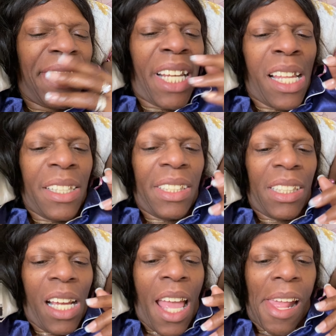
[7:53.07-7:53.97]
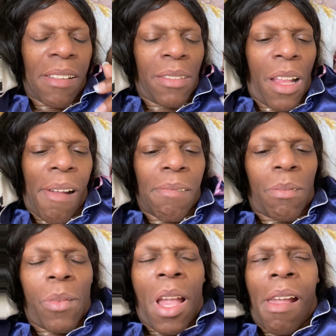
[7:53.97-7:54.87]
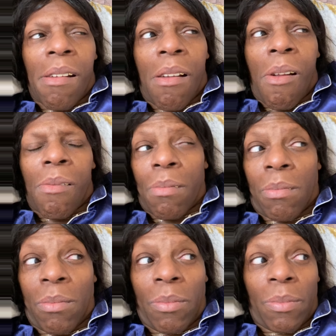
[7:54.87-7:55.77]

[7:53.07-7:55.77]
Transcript: and and and um,